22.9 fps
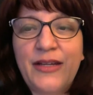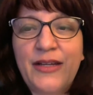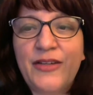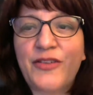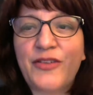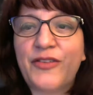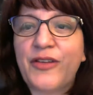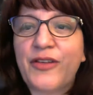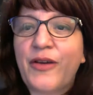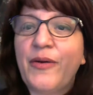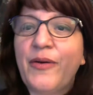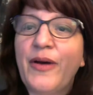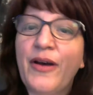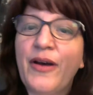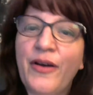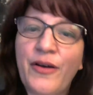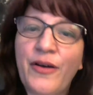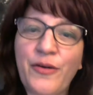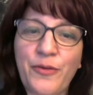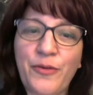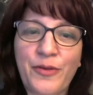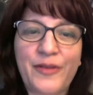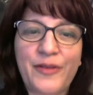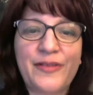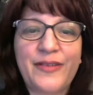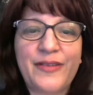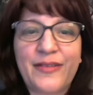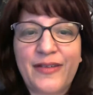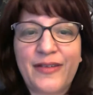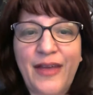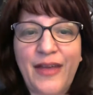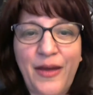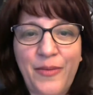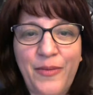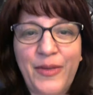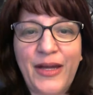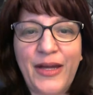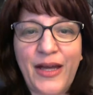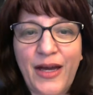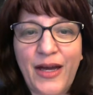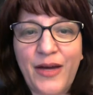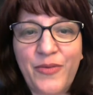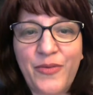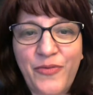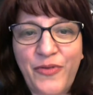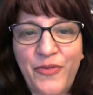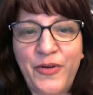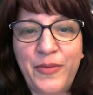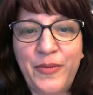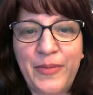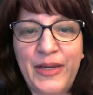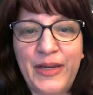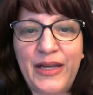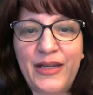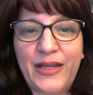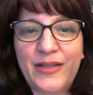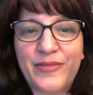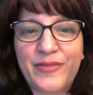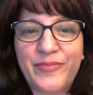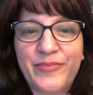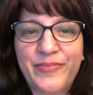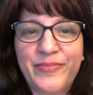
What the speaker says: Just go, oh, this is coming up for me.